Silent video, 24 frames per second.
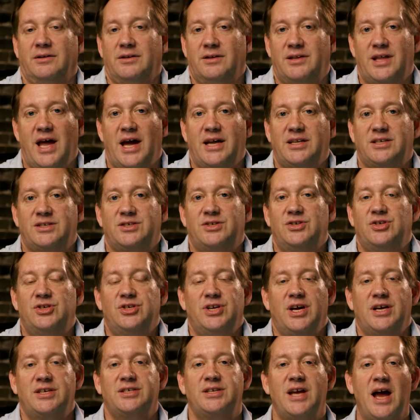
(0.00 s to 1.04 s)
That's
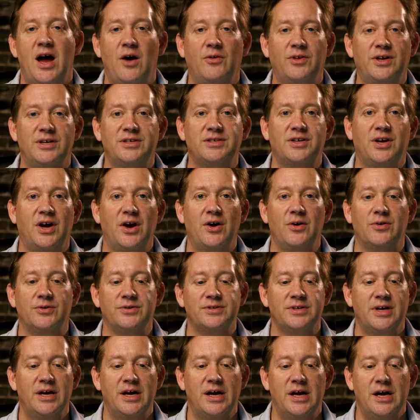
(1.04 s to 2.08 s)
just how this
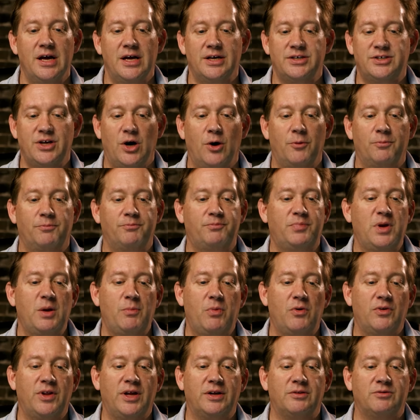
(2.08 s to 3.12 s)
goes. So
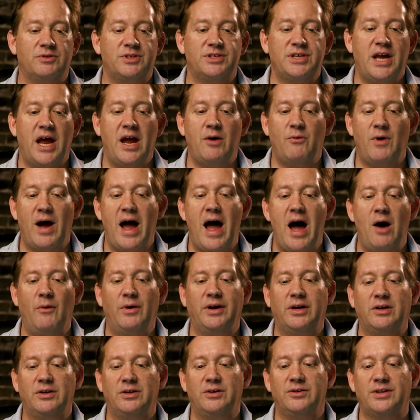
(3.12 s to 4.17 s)
people that say, well,
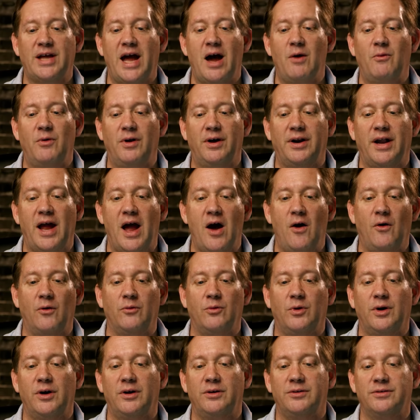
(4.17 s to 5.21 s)
we cleared that one out.
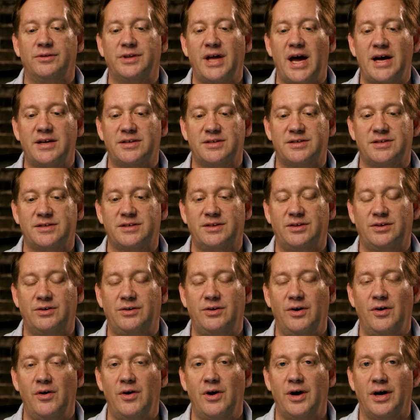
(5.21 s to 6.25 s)
Well, that's
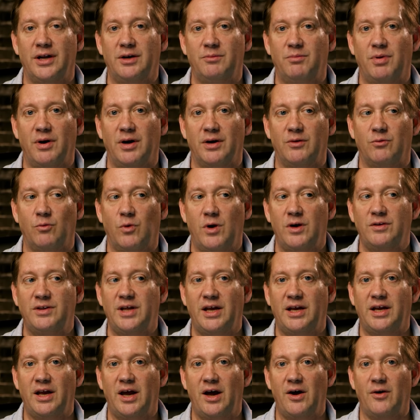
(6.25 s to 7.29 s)
good. But where'd
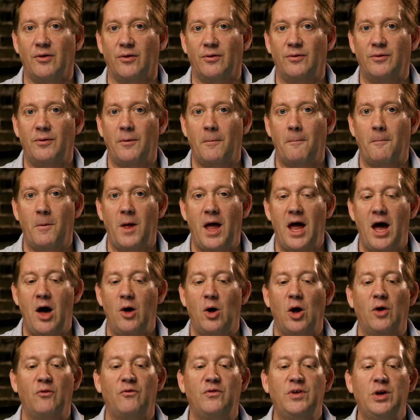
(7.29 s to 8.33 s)
they go? Well,
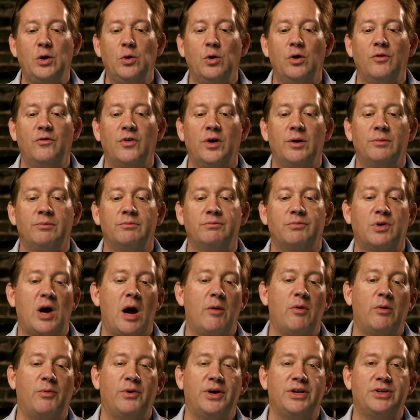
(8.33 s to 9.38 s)
a few of them
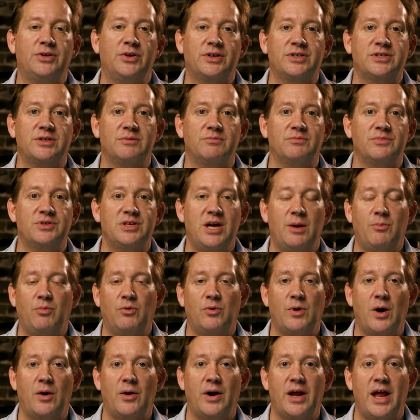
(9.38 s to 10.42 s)
probably took some
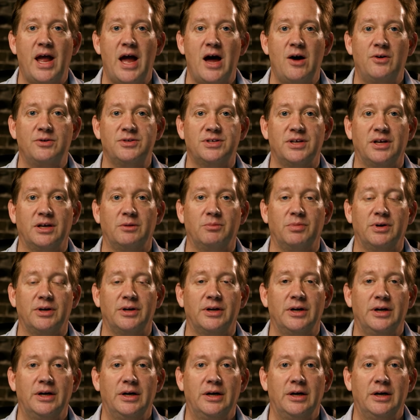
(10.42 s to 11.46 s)
temporary housing, but